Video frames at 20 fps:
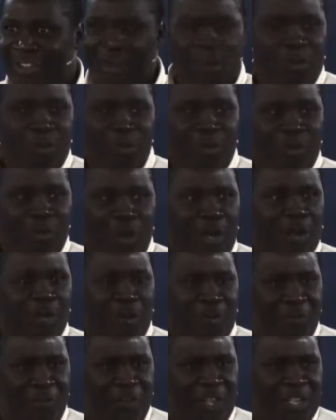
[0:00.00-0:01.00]
God will, God
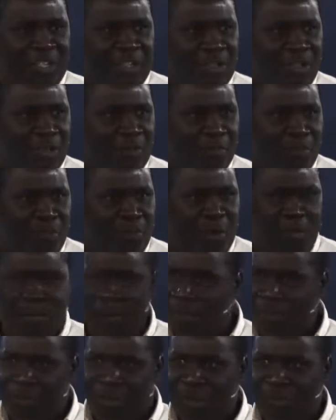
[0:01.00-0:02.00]
will fix your
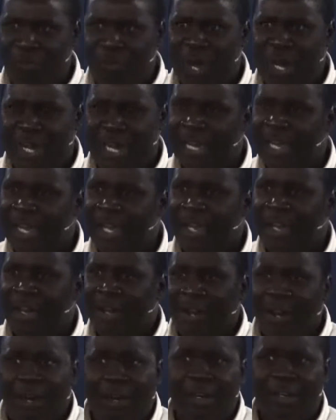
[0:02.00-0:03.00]
problem. Don't worry.
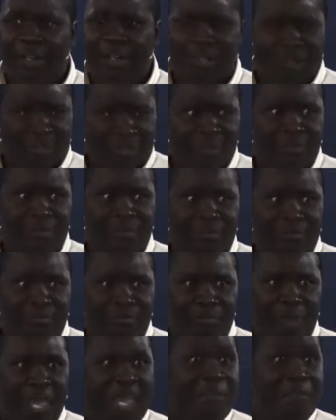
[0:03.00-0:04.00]
Oh,
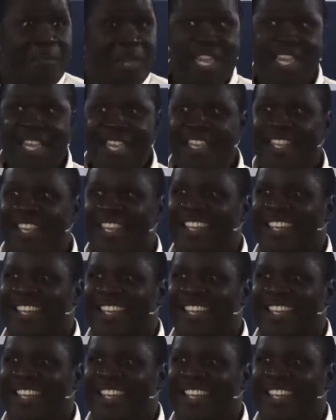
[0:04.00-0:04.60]
maybe.